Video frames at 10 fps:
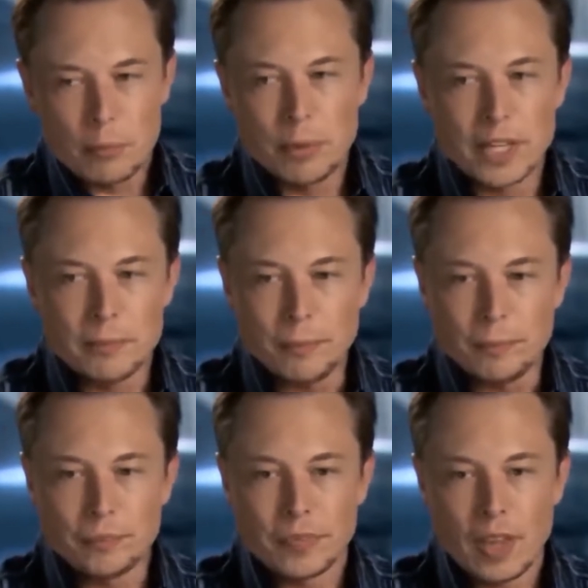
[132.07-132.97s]
But
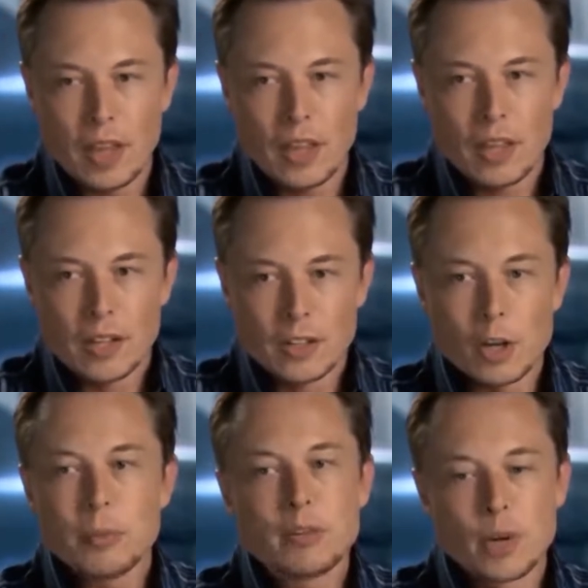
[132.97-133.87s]

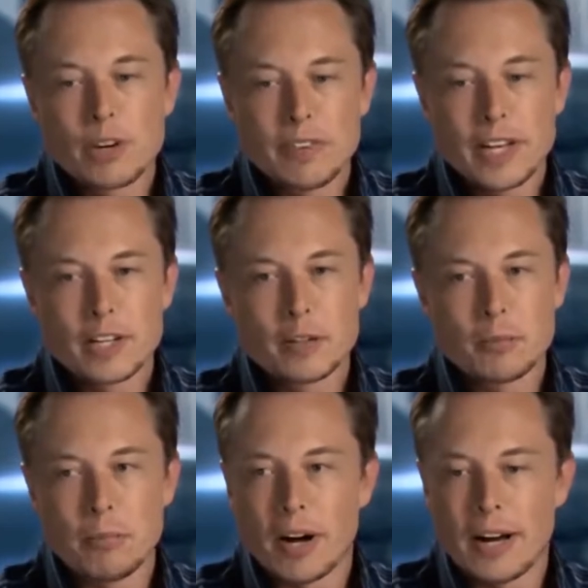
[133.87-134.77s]
not being motivated
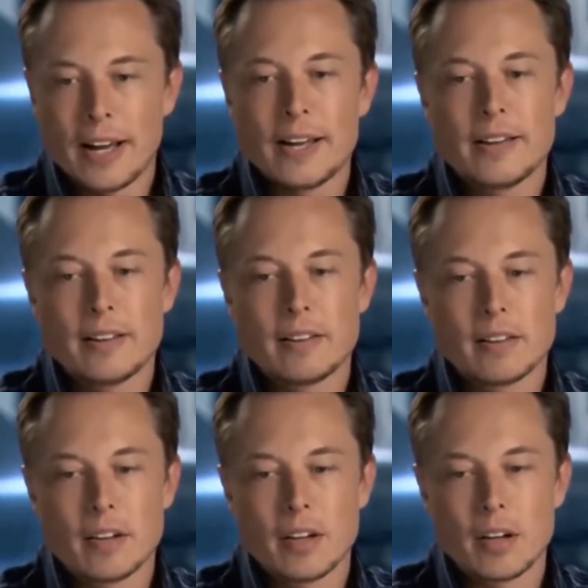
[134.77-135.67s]

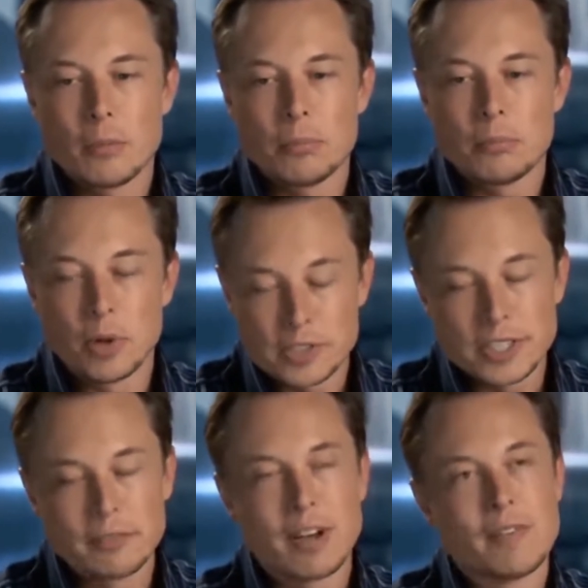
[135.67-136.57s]

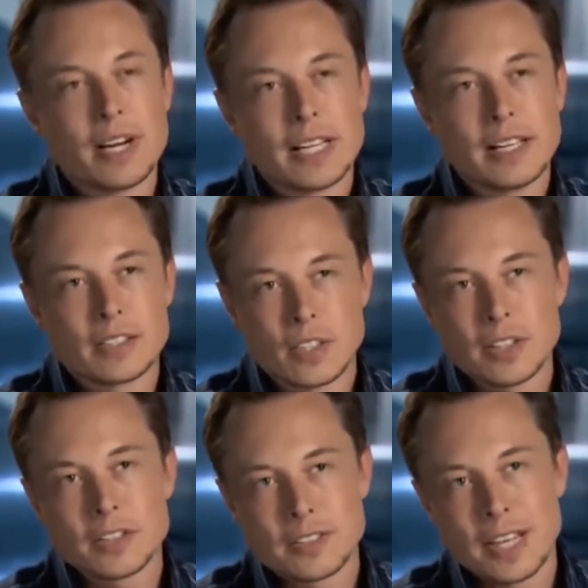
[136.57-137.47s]
personally by money is
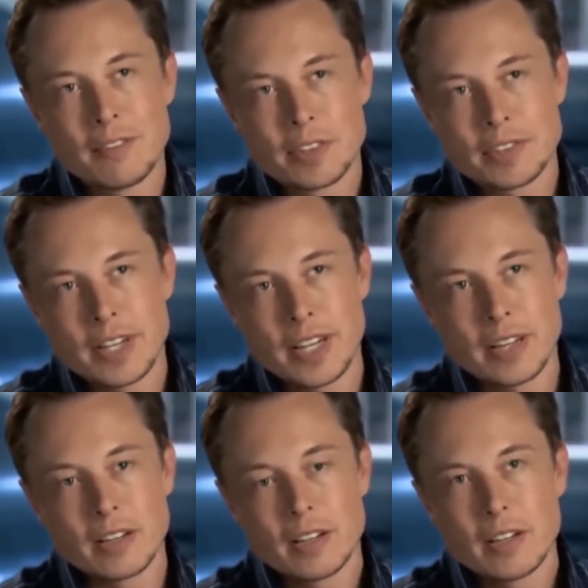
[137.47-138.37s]
not the same as
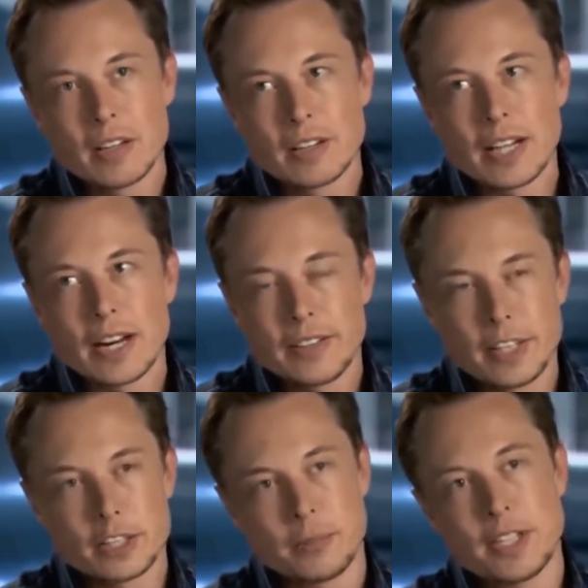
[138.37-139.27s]
saying that I
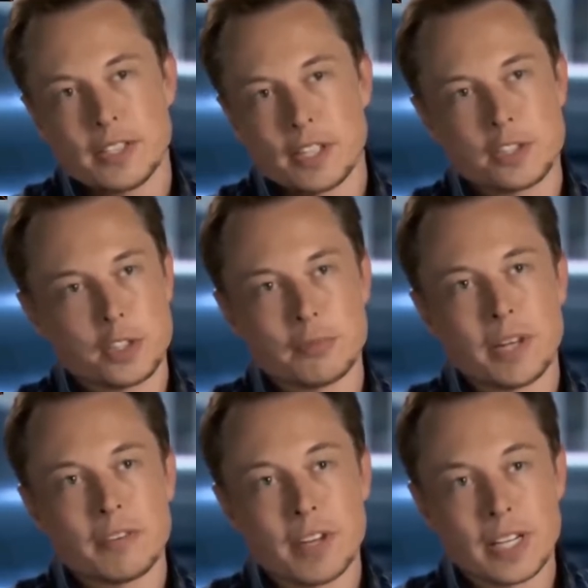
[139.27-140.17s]
think SpaceX shouldn't
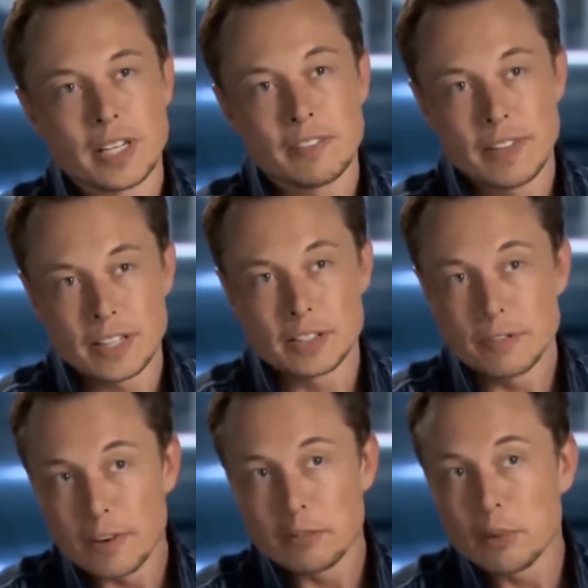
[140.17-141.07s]
make money. In fact, it's
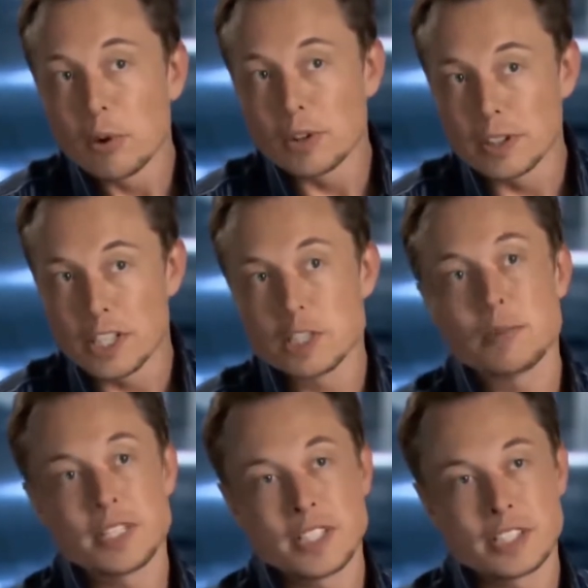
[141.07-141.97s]
very important that
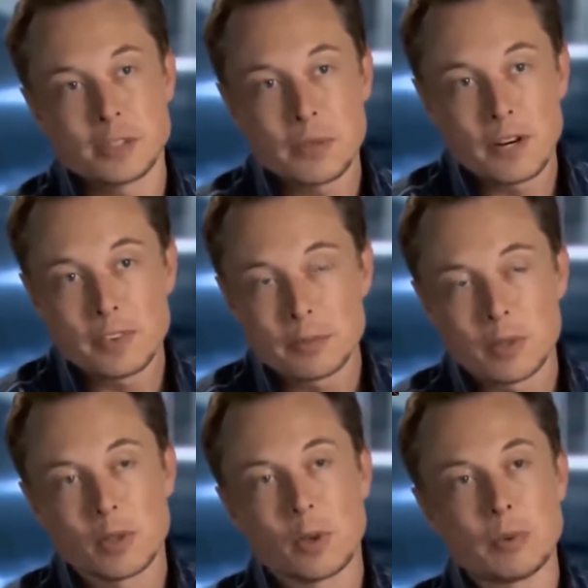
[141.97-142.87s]
SpaceX is
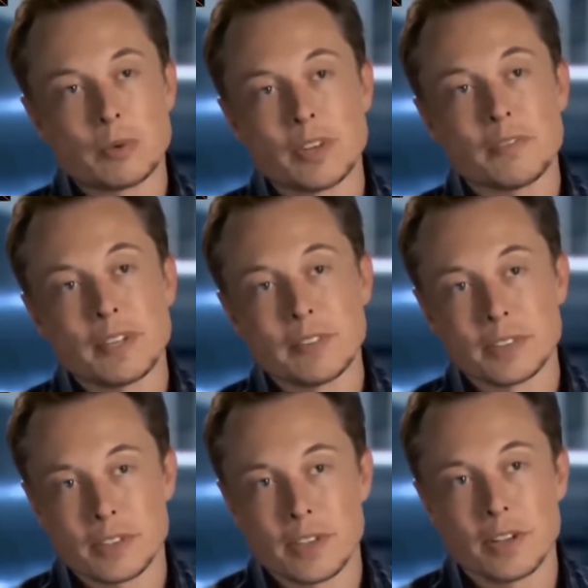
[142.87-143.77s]
profitable, or we will not be
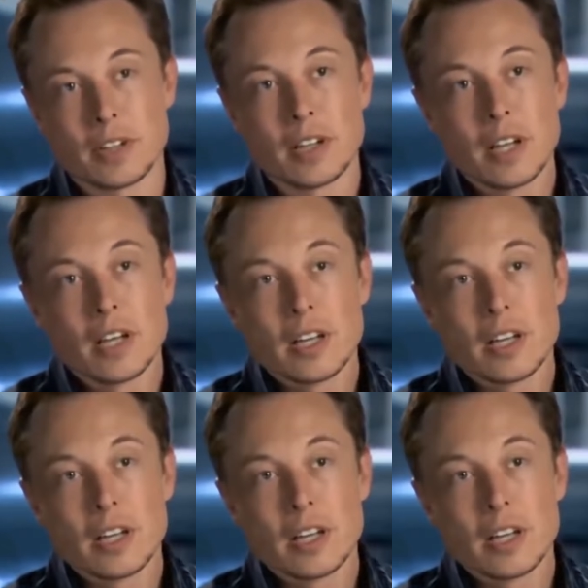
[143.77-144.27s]
able to earn